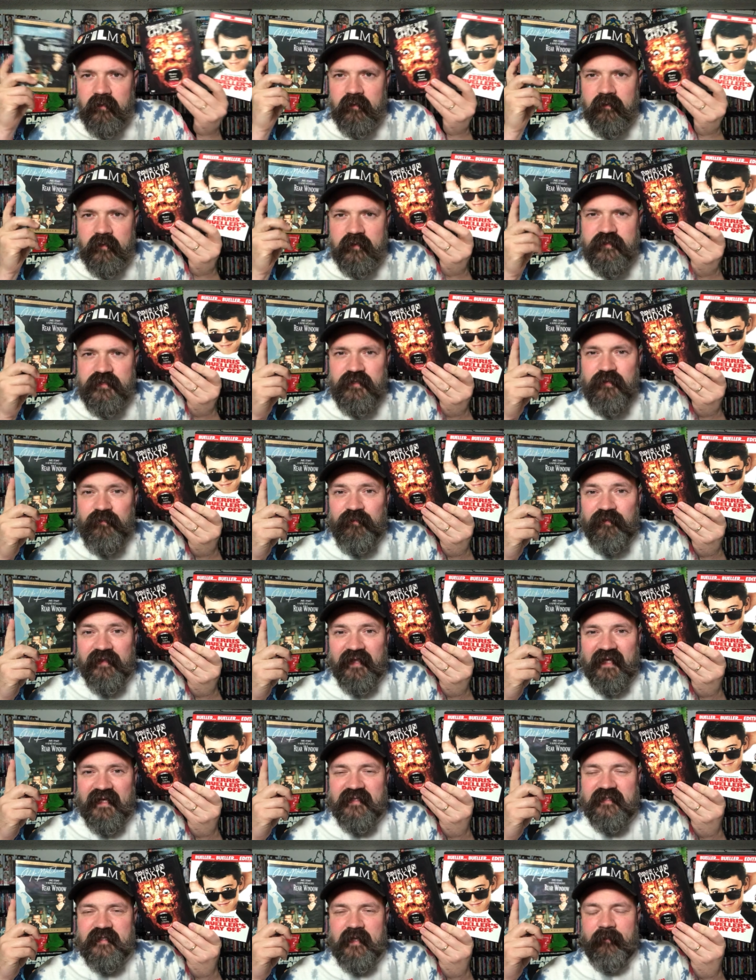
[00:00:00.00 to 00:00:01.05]
Let's do
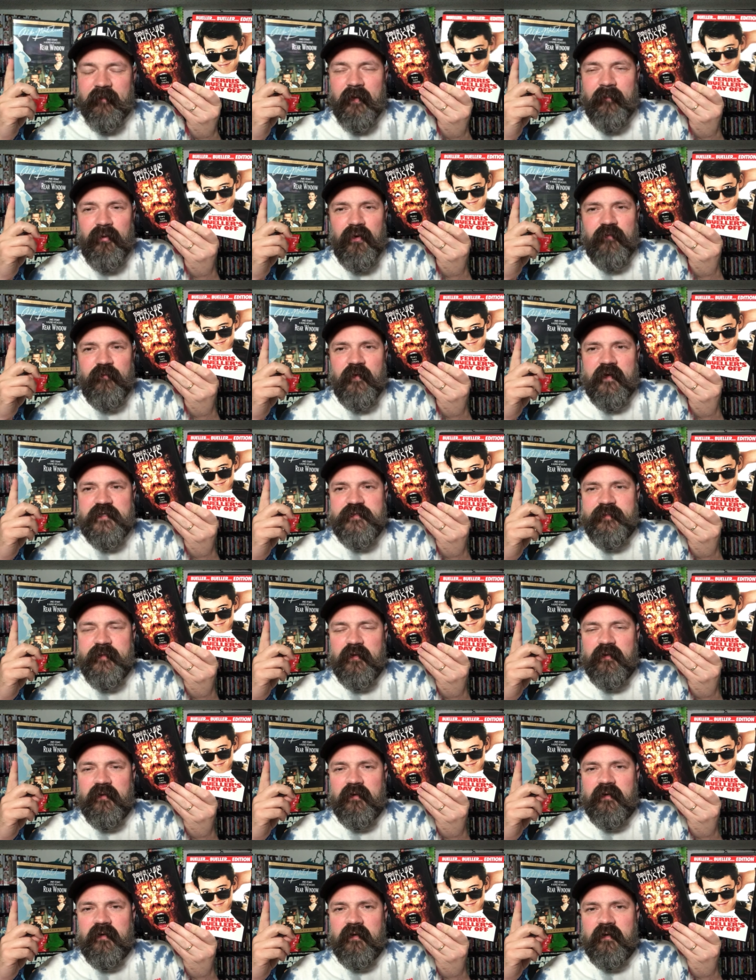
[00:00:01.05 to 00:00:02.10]
this. I'm going to put Ferris
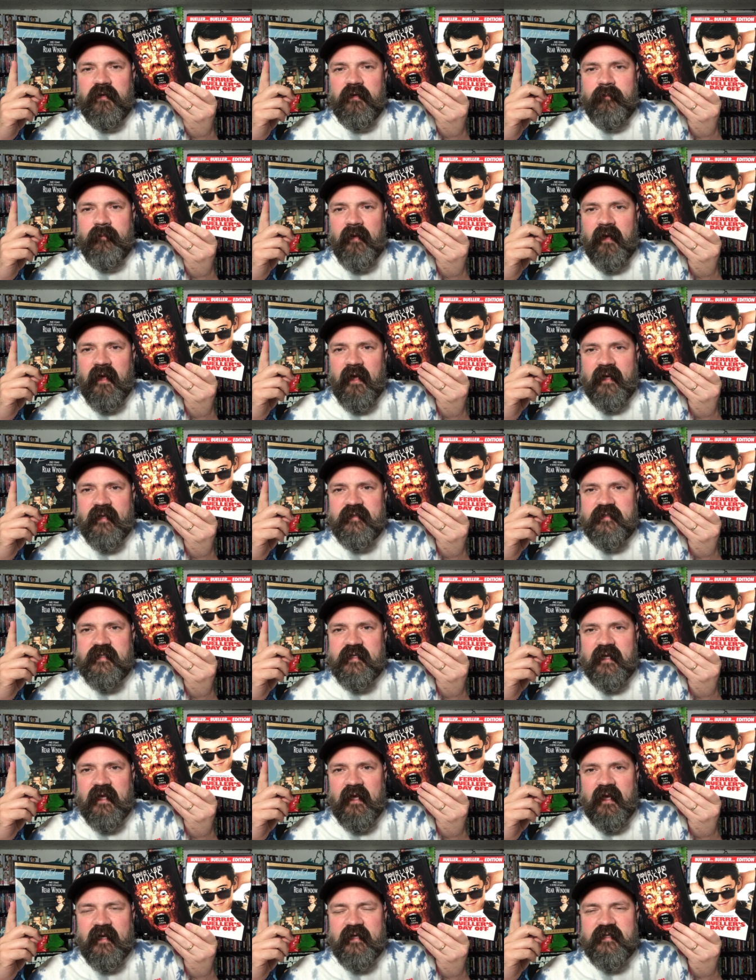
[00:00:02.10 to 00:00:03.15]
Bueller behind
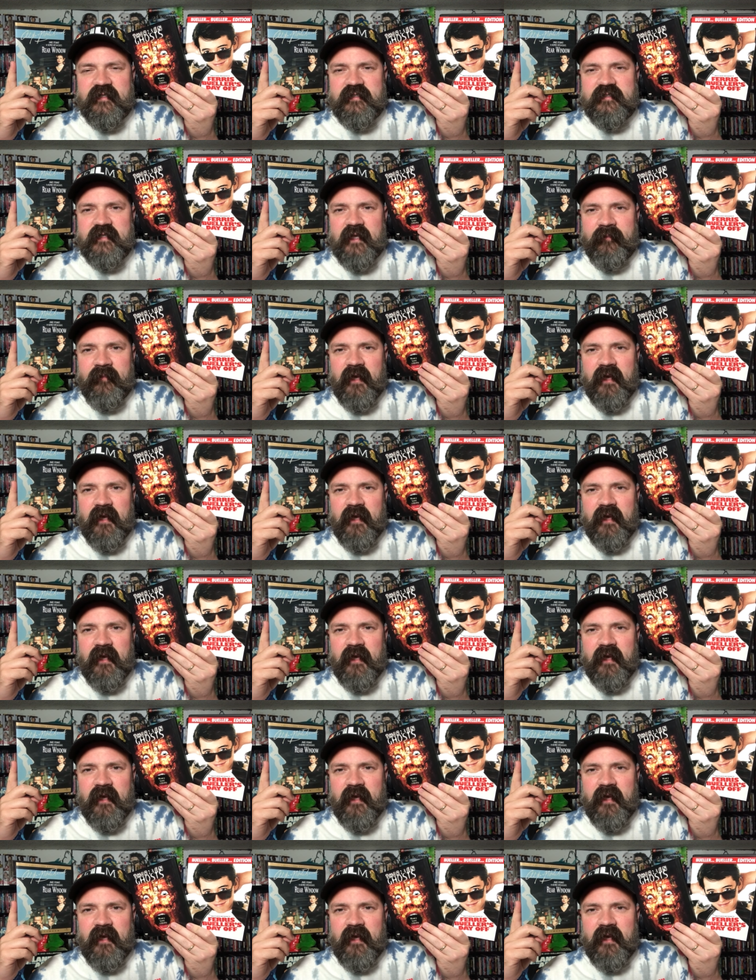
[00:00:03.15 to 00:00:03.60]
today because I'm